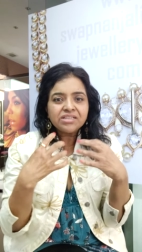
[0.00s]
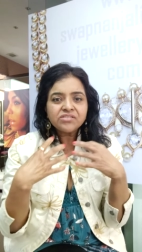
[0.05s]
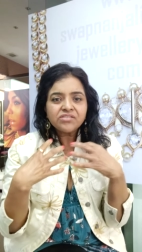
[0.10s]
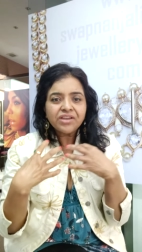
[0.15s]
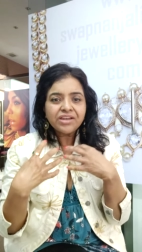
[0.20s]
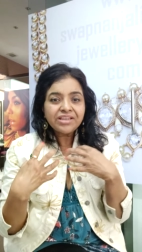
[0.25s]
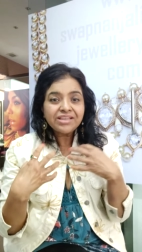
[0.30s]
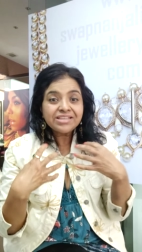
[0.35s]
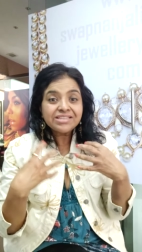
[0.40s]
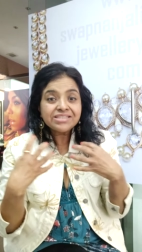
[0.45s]
It's
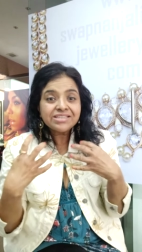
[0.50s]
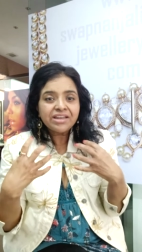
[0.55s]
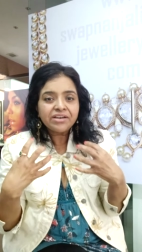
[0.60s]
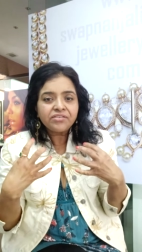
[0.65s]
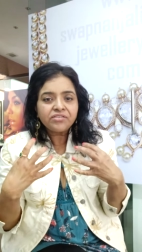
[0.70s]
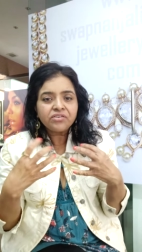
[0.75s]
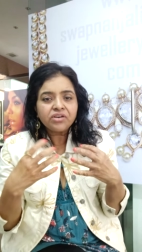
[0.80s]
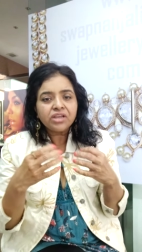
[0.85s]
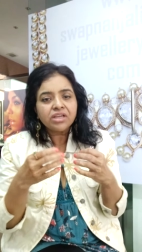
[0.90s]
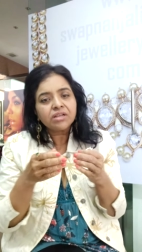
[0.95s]
very
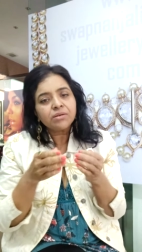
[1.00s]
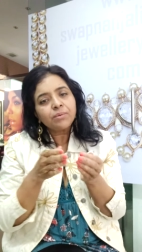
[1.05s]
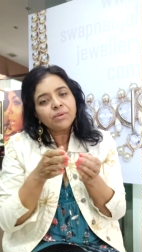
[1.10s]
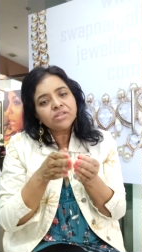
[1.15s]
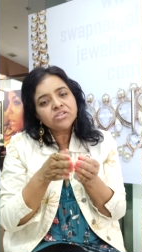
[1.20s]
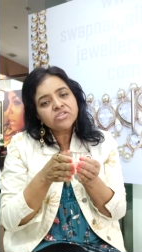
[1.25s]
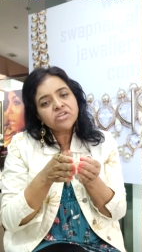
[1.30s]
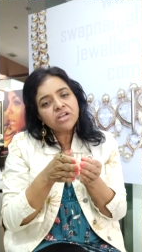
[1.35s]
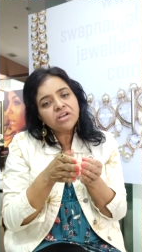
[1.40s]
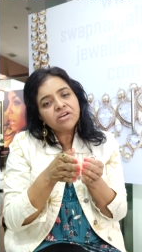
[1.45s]
eccentric.
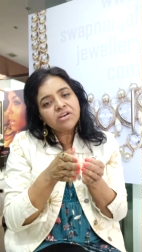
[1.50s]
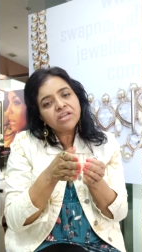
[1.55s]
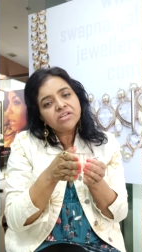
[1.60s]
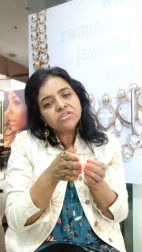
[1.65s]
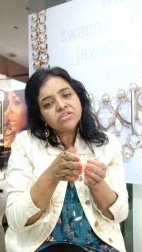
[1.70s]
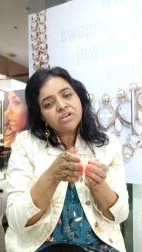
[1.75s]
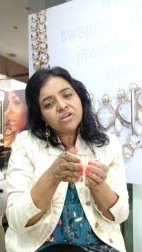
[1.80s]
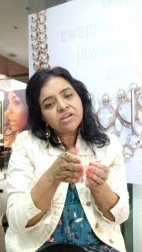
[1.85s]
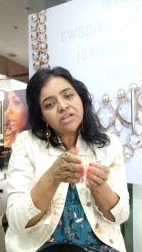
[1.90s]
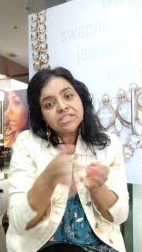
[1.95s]
Like chal raha,
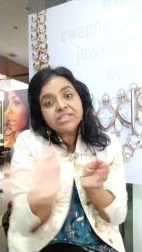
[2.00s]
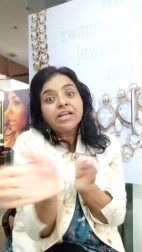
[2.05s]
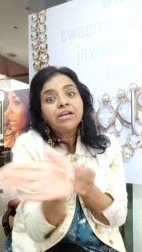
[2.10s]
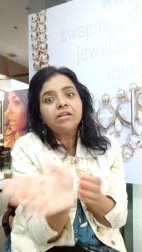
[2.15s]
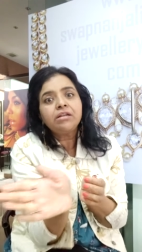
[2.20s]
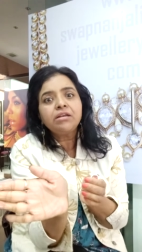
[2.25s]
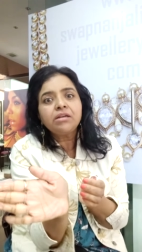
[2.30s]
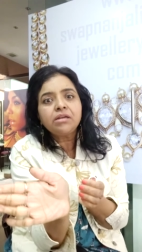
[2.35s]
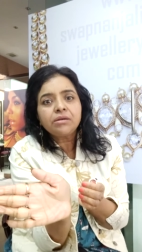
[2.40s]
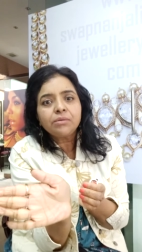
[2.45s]
chal raha,
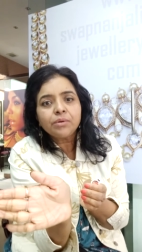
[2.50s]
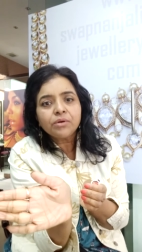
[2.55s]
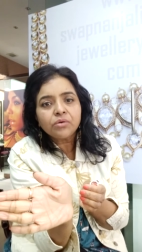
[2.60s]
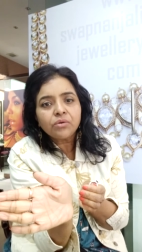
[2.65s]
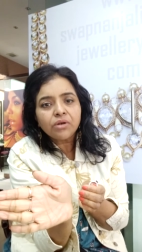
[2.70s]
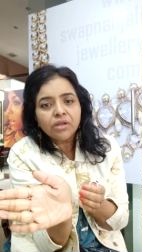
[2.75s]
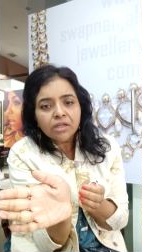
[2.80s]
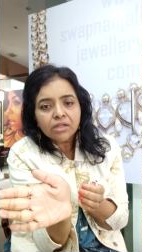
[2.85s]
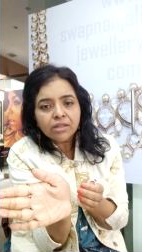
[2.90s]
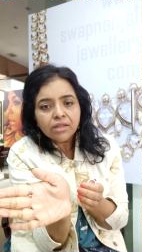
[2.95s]
suddenly it will go
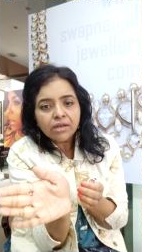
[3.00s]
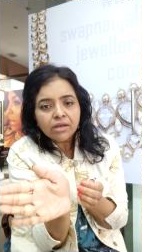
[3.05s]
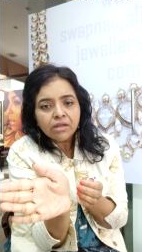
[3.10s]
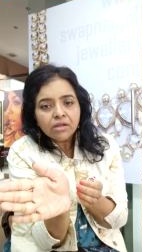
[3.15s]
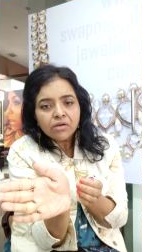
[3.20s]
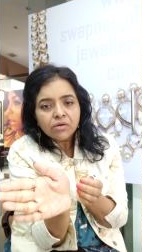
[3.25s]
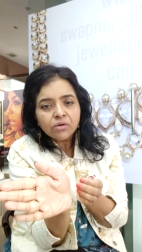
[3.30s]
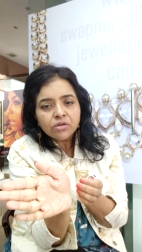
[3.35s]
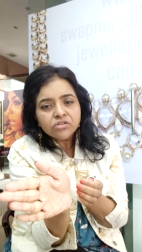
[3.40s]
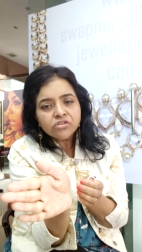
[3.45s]
like that.
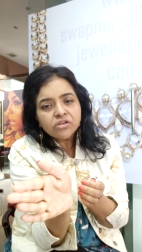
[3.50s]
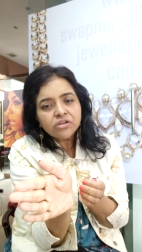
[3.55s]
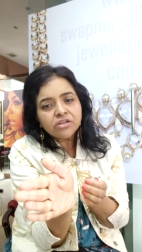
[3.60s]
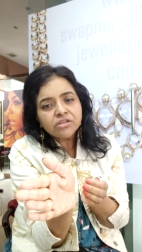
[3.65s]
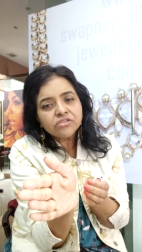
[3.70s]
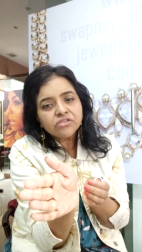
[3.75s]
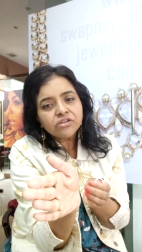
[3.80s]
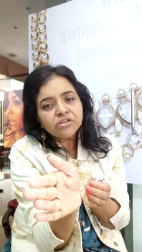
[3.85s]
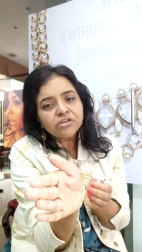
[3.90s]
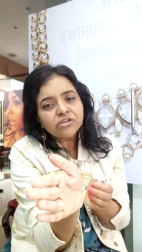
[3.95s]
Or chal
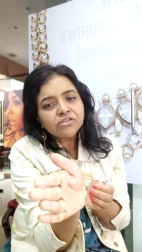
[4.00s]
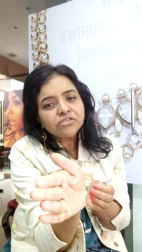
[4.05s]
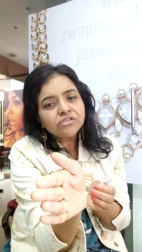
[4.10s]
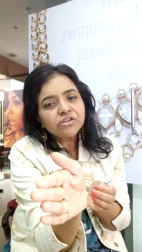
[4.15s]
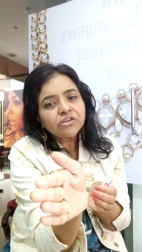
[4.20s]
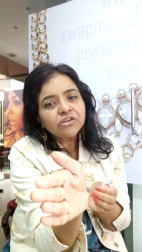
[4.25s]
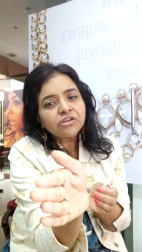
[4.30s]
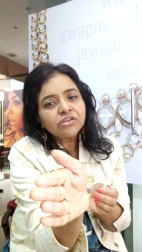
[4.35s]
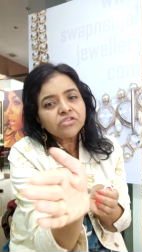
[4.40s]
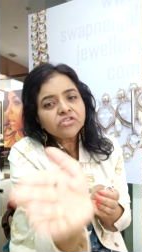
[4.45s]
raha, chal raha,
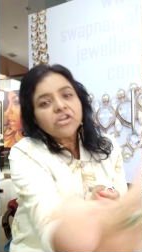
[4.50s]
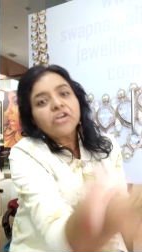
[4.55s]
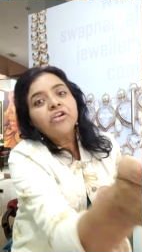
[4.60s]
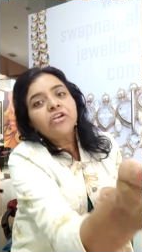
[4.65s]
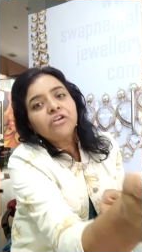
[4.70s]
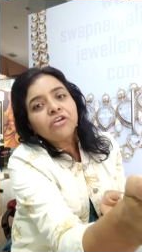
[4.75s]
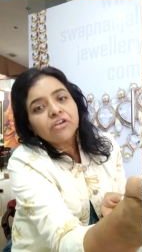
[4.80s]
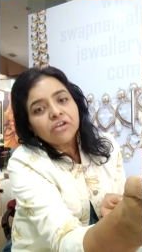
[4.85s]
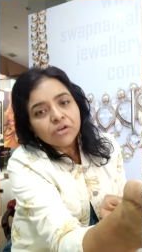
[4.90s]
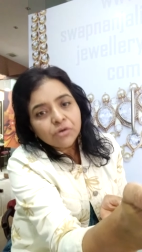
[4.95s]
chal raha,
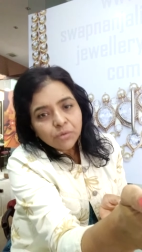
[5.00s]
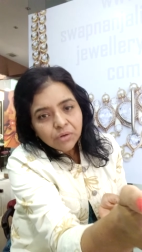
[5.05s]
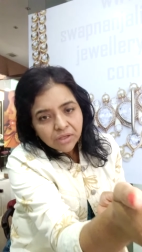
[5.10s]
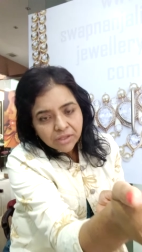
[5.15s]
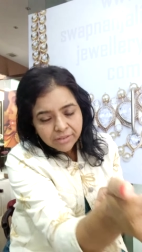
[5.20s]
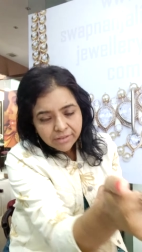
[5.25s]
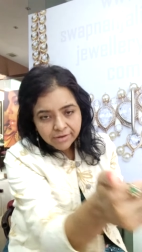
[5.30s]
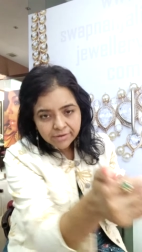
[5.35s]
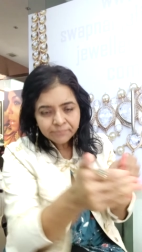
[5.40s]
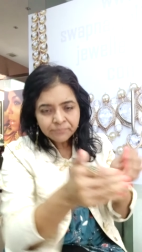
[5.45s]
suddenly it will go
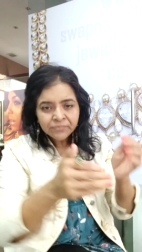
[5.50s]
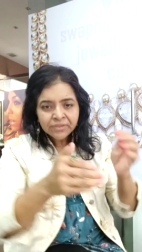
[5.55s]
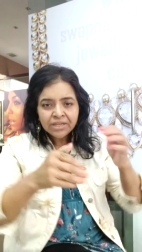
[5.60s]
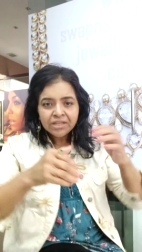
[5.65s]
like that.